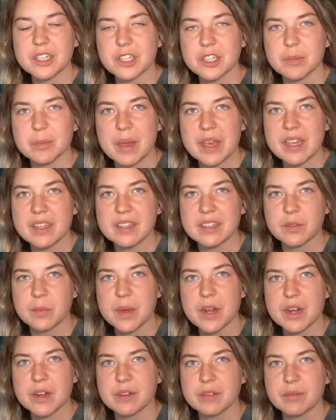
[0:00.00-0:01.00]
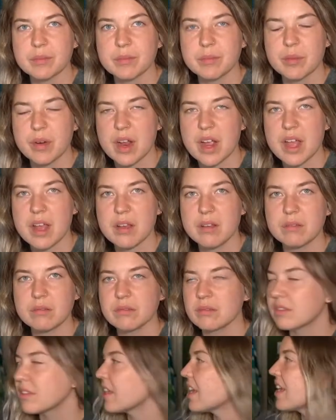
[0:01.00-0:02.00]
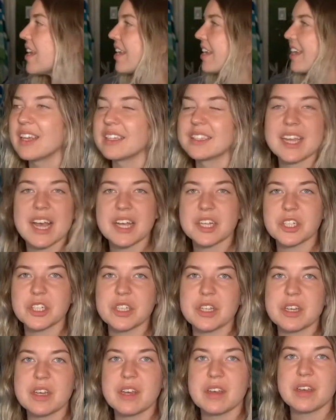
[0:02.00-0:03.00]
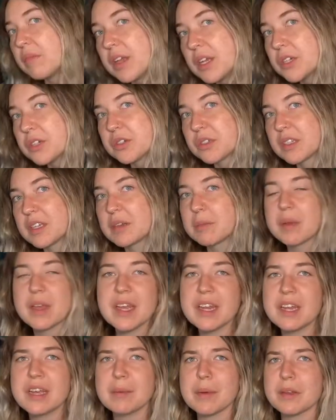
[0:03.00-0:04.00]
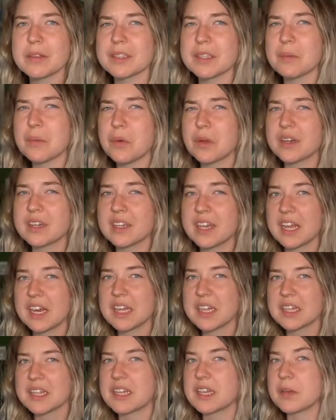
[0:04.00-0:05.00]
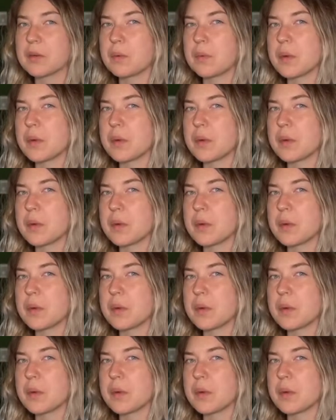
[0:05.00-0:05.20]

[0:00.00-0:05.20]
just paint this weird brown thing. It's actually interesting painting about someone getting like